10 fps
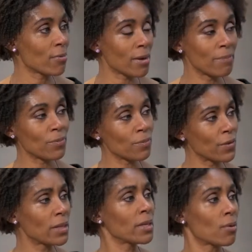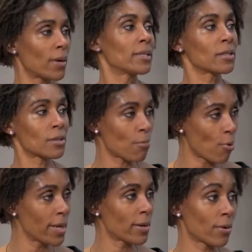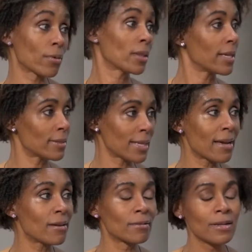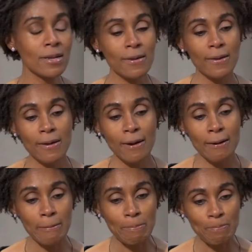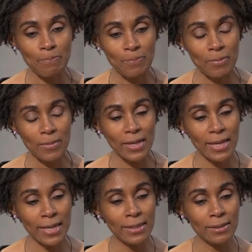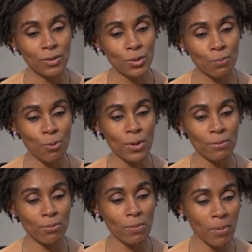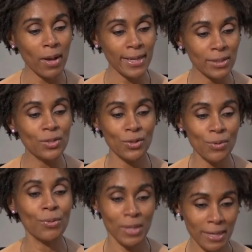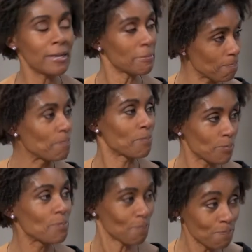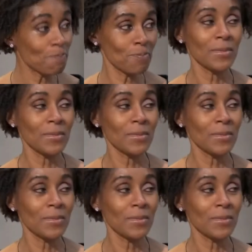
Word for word: or mm-hmm. I'm feeling quite disappointed or let down. Um, and sport reminds you that, yep, mm-hmm,